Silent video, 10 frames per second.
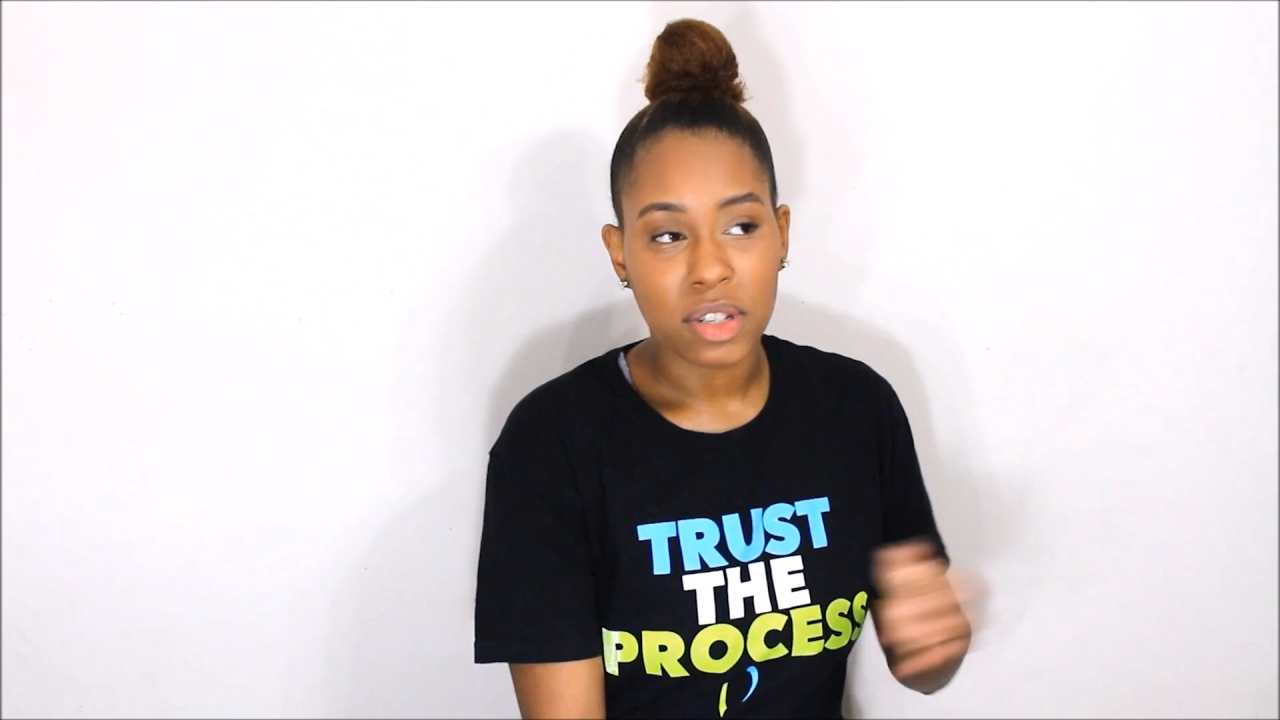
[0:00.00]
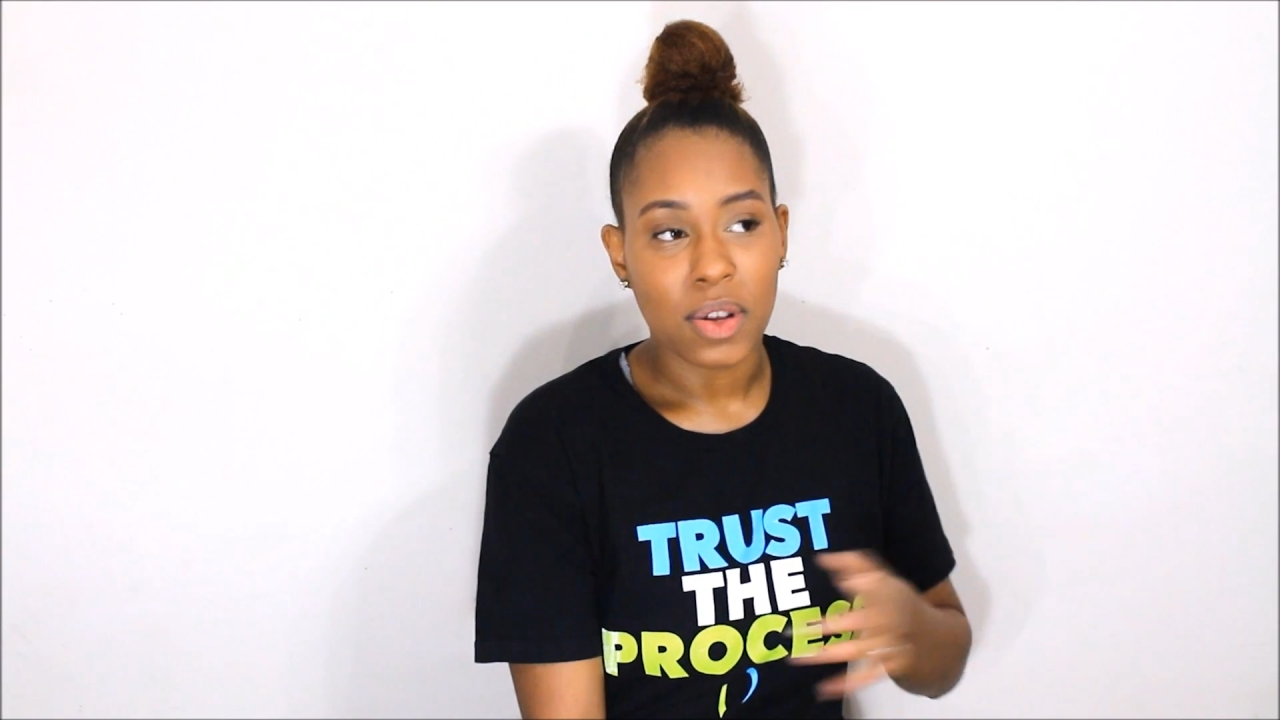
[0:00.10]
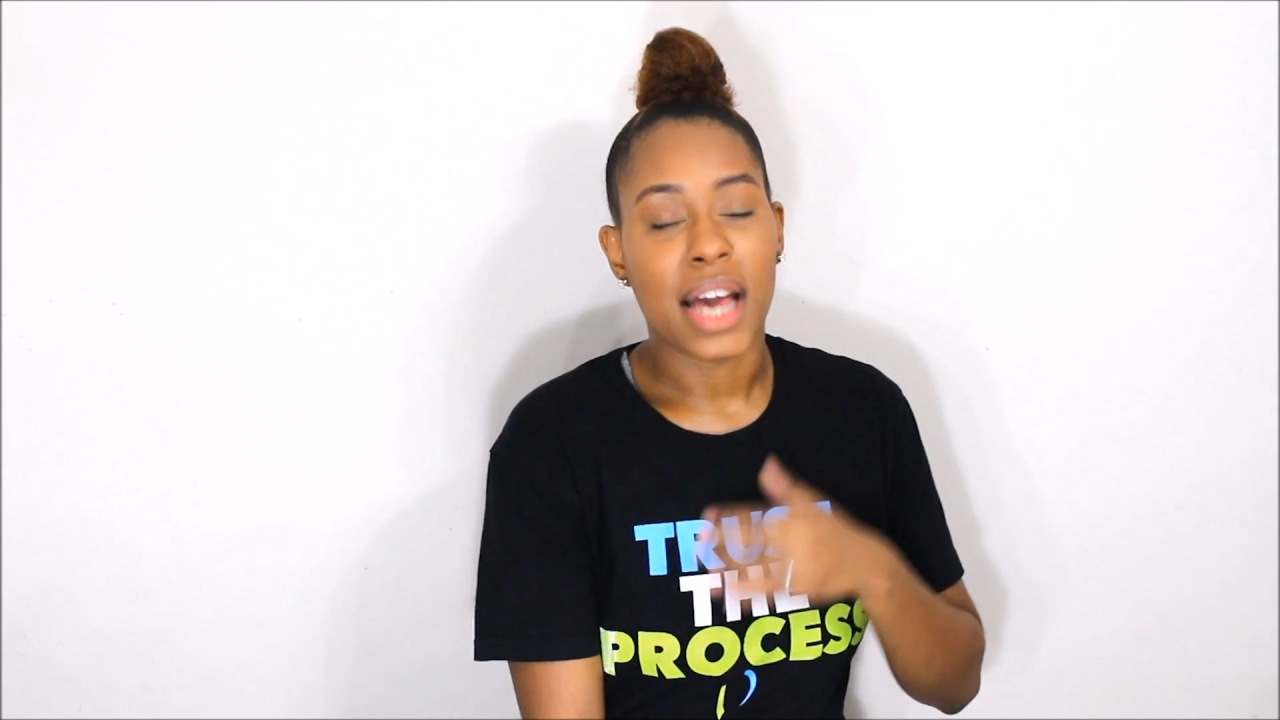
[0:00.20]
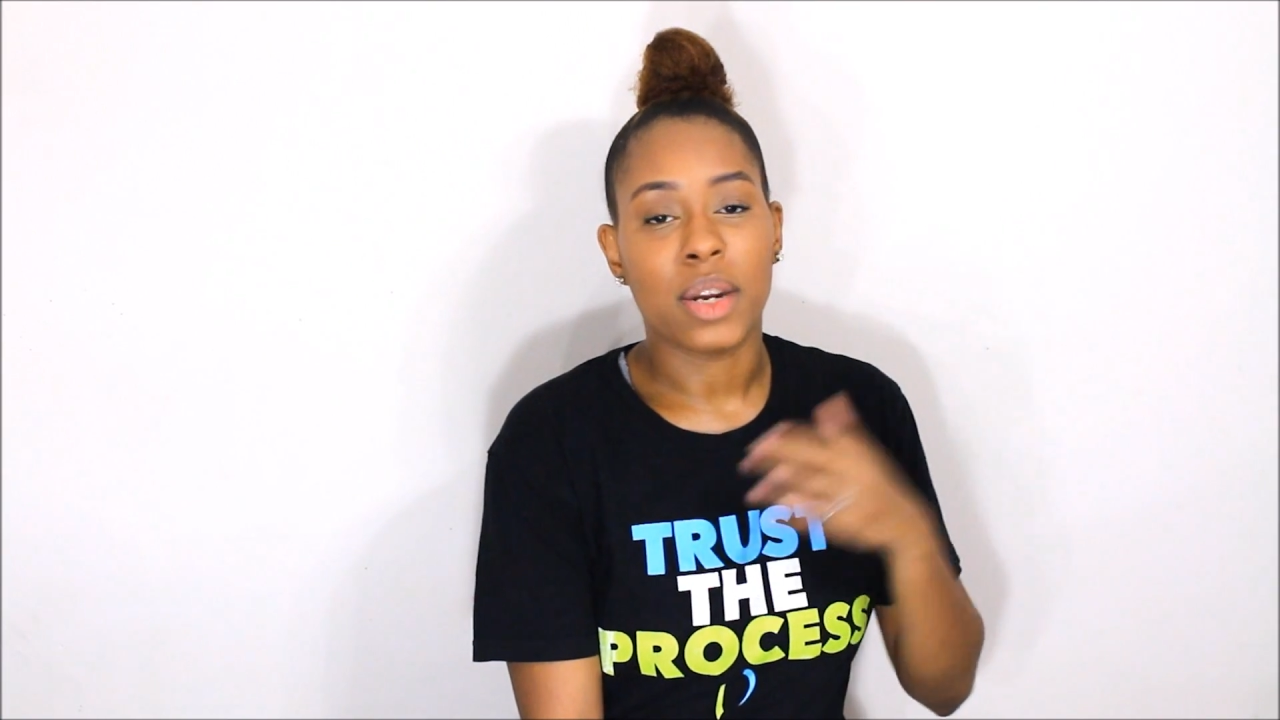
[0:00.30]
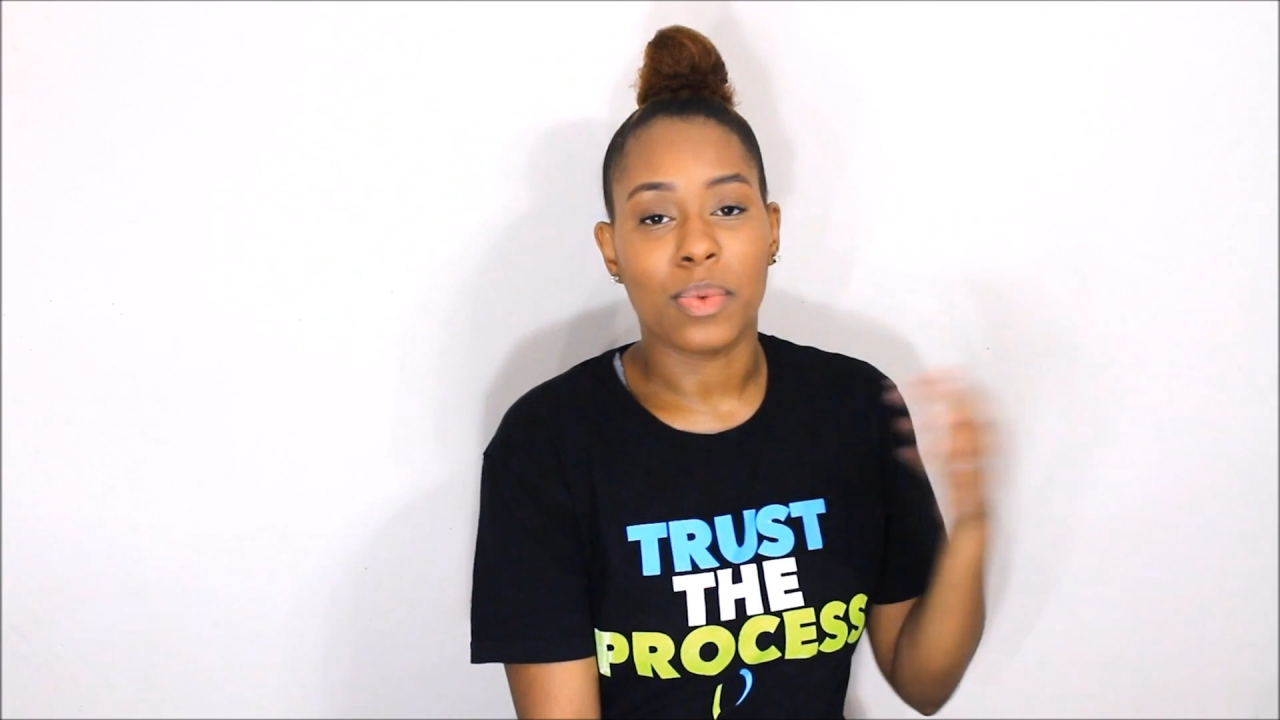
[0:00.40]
so I had to